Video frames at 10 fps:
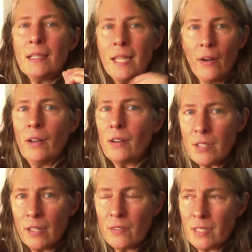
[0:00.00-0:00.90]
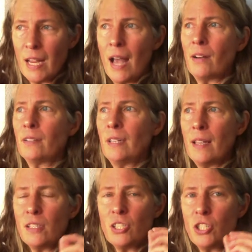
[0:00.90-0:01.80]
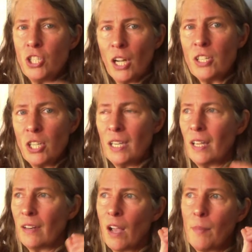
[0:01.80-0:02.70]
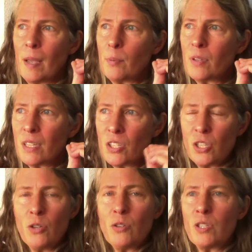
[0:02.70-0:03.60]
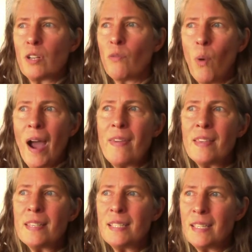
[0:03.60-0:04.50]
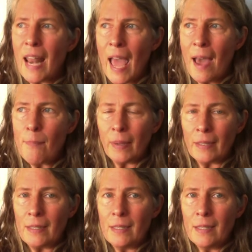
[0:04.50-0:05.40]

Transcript: tearing ourselves down and judging and coming up with excuses of why this didn't happen.